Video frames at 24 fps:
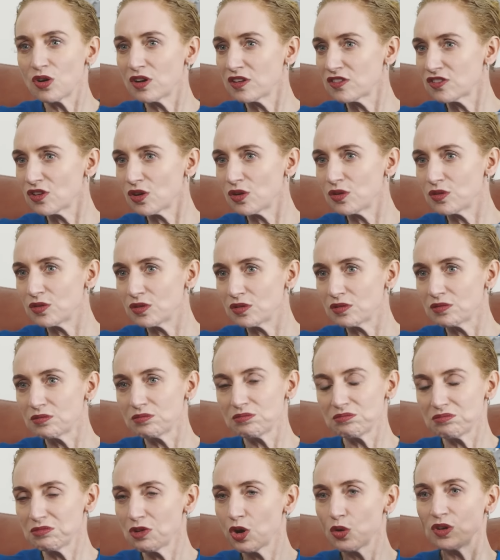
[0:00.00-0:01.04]
on its
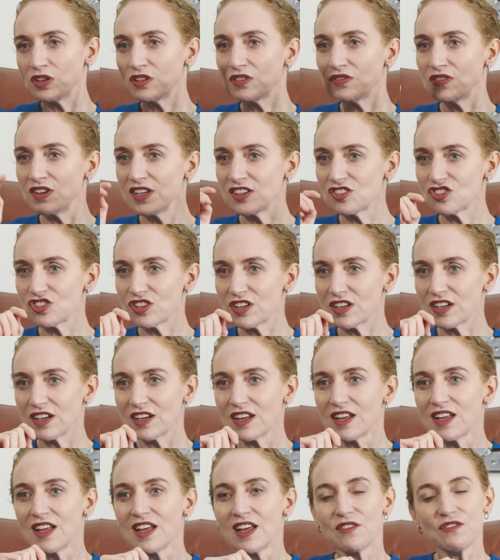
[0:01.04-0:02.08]
own, no
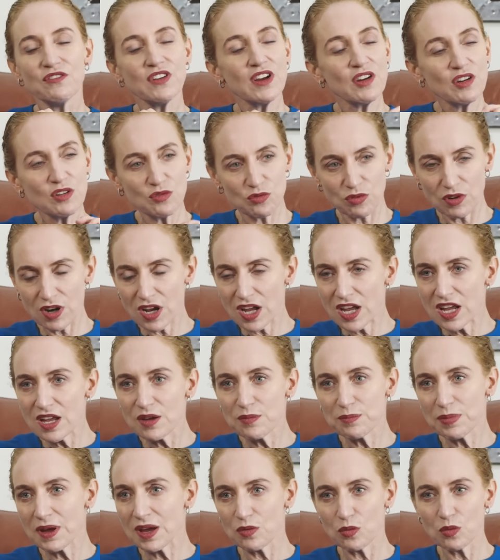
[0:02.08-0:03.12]
intervention. Very rare,
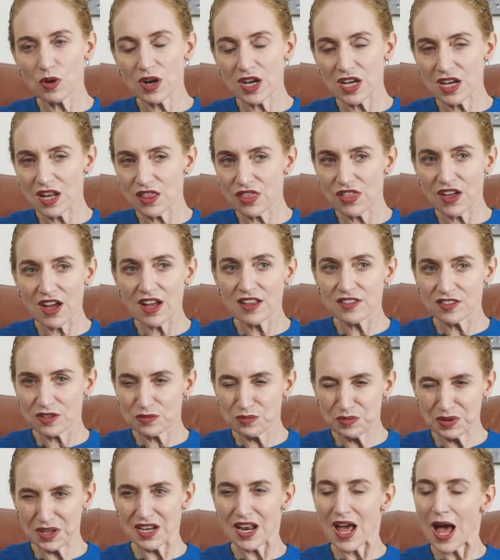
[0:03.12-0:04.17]
about one in a thousand,
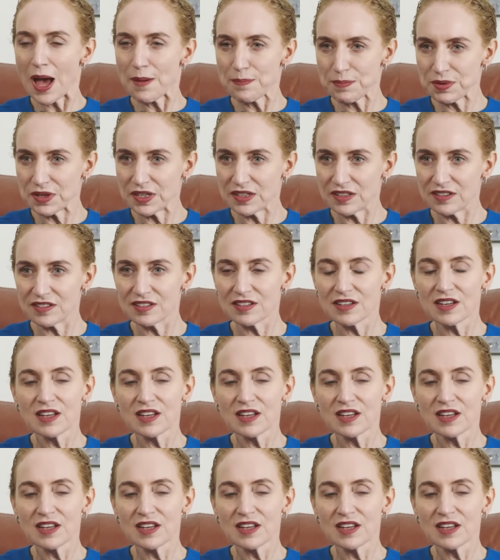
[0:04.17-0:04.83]
but it happened.